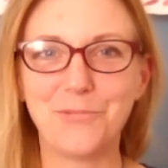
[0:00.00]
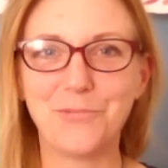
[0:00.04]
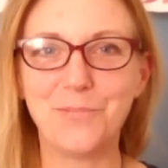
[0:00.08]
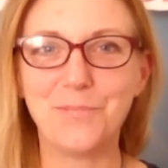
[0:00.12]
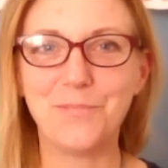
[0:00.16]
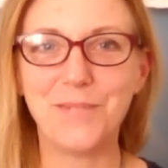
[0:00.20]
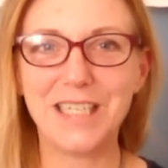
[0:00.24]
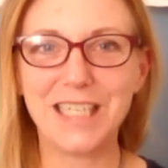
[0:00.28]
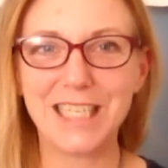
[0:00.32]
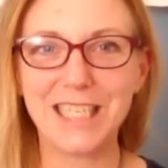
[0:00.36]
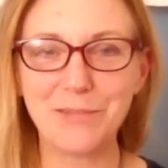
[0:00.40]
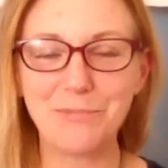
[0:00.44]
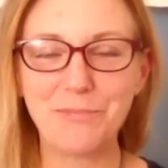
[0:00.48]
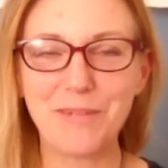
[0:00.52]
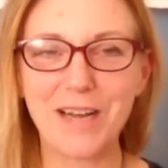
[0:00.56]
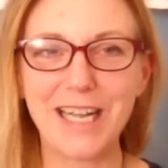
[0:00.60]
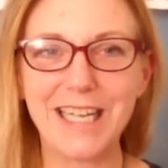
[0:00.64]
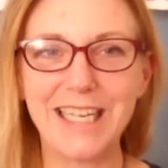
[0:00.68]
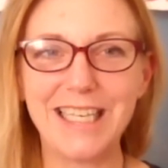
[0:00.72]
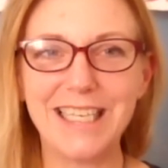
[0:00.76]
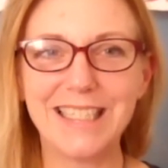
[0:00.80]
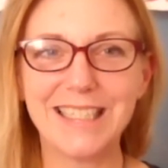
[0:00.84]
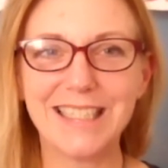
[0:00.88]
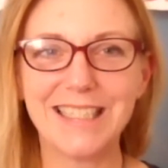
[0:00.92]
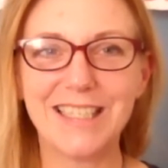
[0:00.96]
Begin by
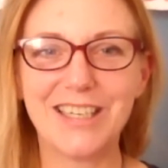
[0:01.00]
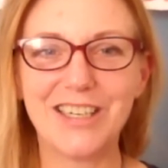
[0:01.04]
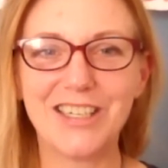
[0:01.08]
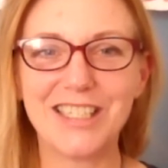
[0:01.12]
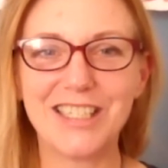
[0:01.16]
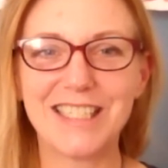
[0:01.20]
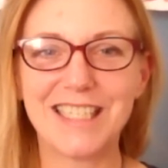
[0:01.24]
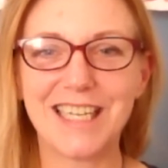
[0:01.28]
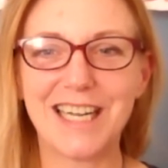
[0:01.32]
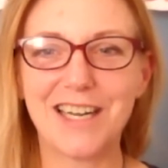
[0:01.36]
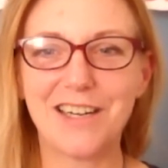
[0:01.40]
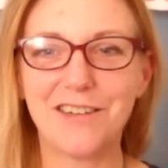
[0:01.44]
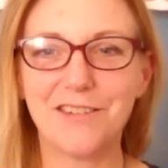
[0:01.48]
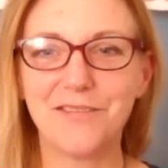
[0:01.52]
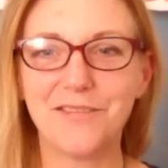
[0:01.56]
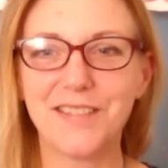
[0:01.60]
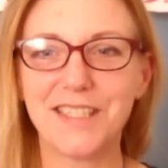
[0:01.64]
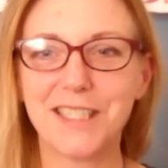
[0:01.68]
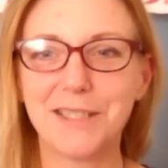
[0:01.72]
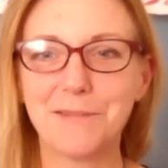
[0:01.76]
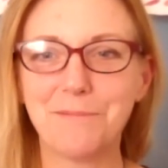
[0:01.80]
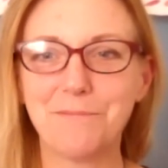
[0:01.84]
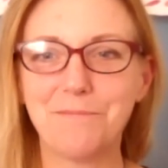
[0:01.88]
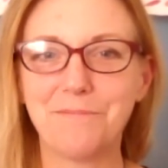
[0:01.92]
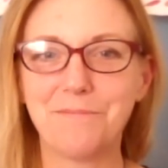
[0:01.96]
healing
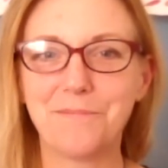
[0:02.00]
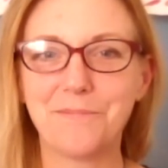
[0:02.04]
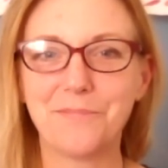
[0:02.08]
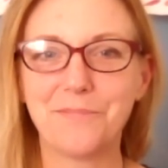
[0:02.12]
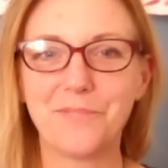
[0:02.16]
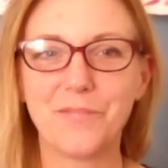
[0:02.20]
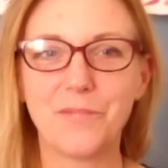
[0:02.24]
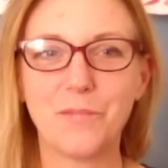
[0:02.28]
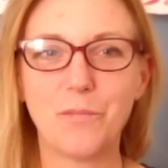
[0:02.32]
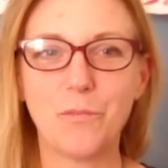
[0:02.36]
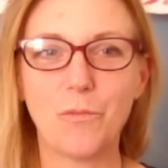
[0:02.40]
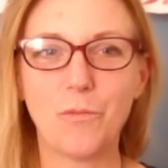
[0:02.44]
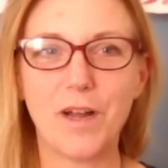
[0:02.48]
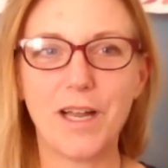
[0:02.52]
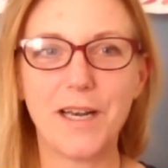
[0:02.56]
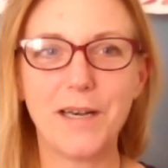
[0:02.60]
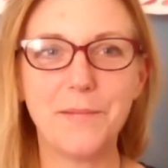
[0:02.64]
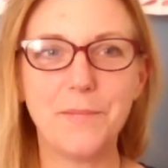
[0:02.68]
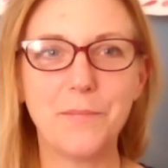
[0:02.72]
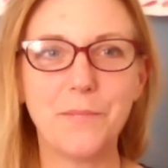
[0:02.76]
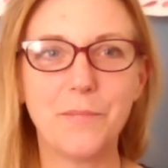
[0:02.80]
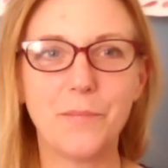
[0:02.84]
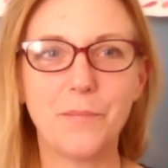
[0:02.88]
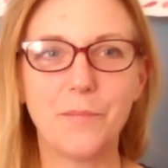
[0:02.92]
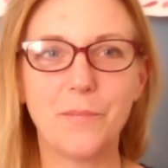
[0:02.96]
ourselves,
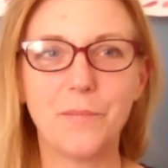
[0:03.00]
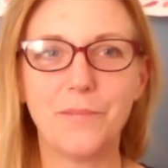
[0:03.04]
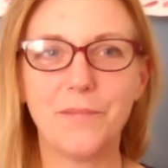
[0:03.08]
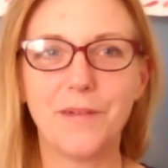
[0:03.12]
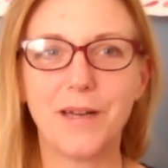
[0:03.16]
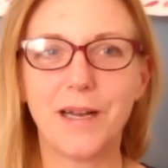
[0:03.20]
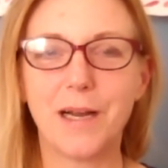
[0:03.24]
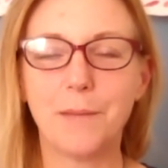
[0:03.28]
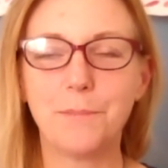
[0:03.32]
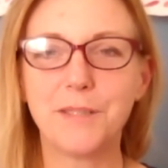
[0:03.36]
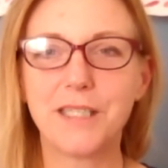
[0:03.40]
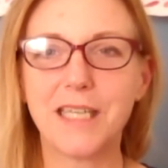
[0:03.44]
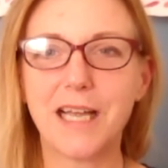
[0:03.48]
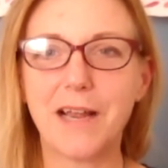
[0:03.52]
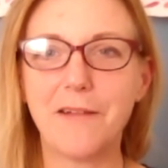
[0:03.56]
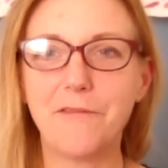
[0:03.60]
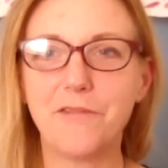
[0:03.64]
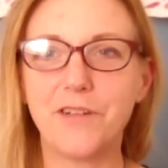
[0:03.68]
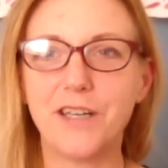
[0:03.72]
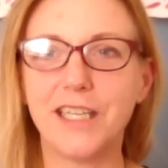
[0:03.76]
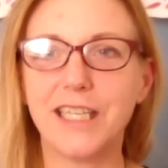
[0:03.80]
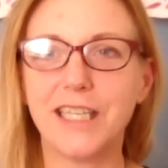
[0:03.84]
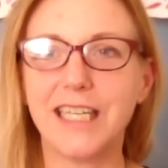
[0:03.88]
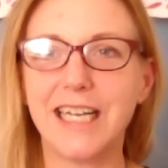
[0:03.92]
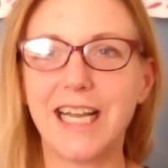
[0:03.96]
one upset
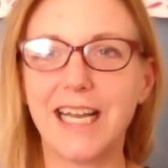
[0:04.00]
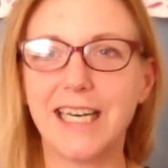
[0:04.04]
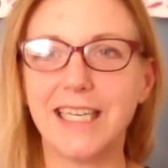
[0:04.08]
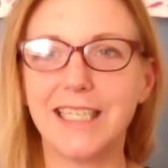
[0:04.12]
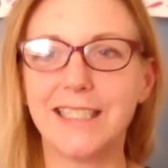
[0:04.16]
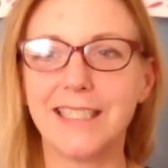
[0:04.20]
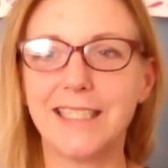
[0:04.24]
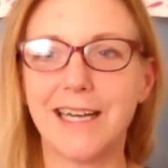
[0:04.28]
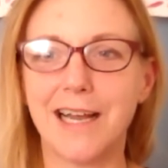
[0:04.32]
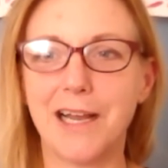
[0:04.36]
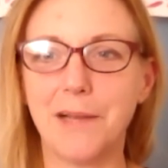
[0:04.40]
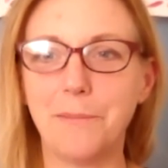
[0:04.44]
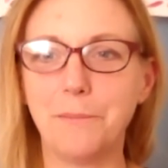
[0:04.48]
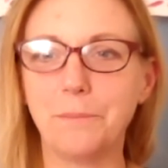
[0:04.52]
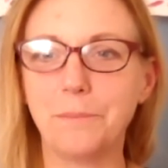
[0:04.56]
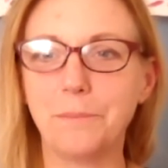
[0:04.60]
feeling at a time.